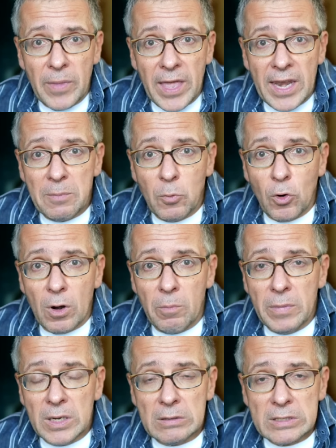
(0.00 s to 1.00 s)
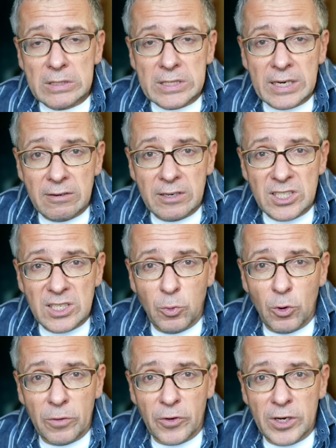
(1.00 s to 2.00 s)
any more military
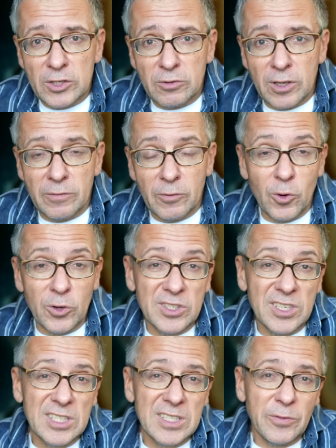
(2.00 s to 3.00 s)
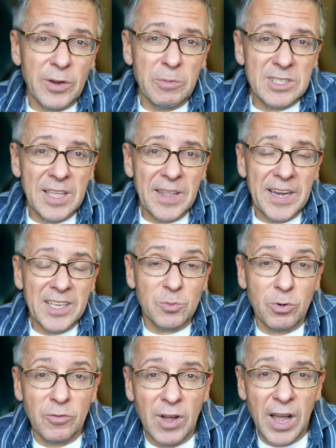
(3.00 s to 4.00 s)
support for Israel. Of course, it's easy for him to say that he
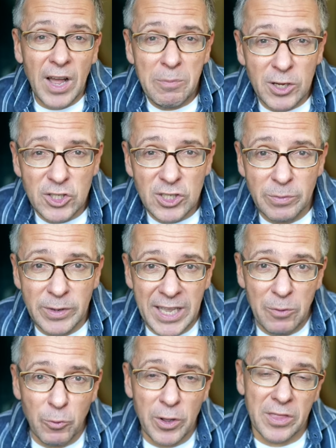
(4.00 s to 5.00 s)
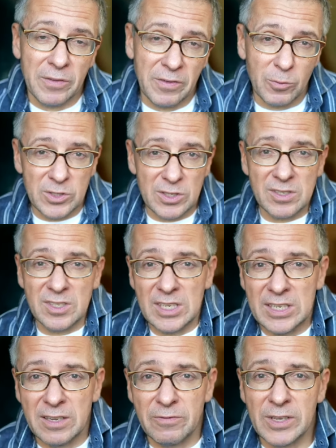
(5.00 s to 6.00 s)
doesn't provide much to begin with. If it was a
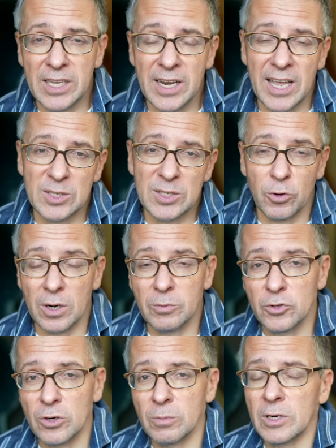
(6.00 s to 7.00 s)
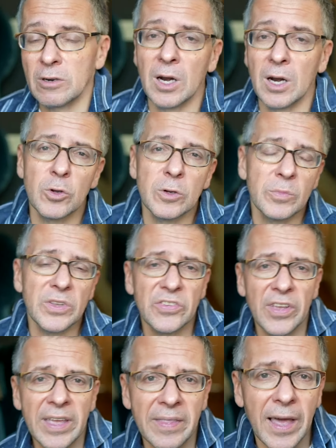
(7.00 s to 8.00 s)
significant export, I'm sure Macron wouldn't be
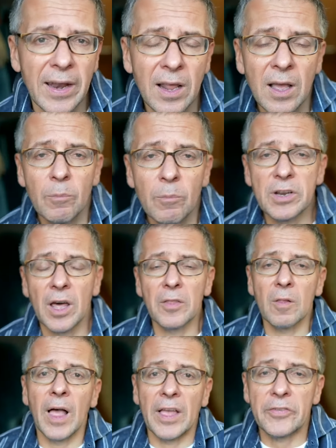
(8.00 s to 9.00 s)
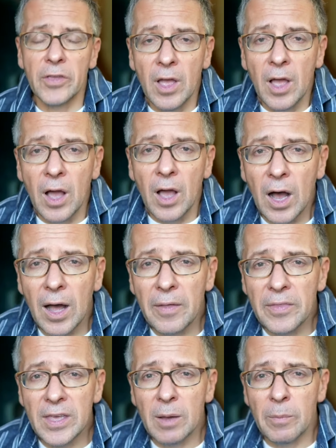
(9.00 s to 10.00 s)
saying that. But nonetheless,
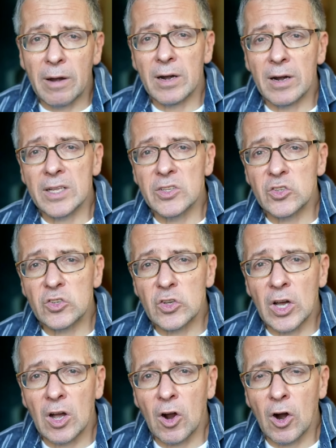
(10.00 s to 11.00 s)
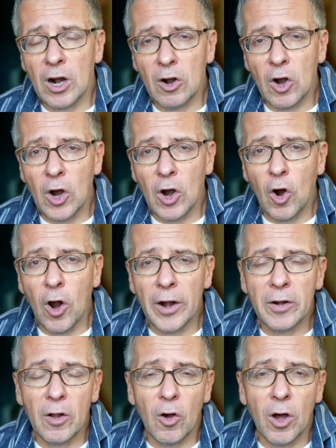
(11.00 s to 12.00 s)
the Americans are
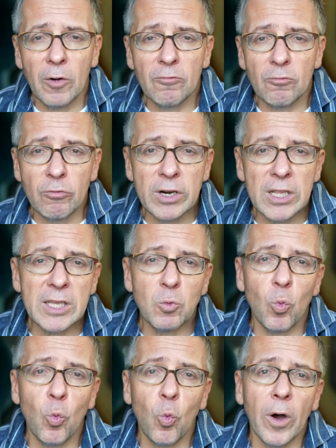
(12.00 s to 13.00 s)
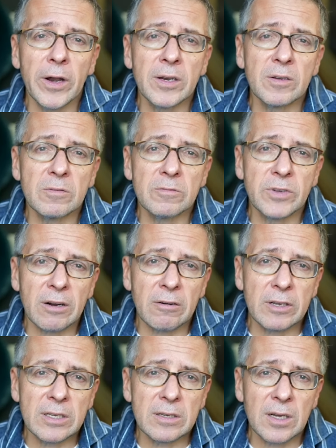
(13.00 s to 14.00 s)
on really one
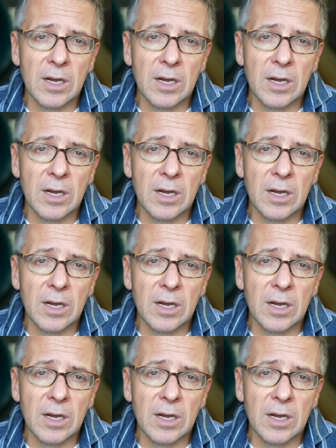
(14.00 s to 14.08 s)
very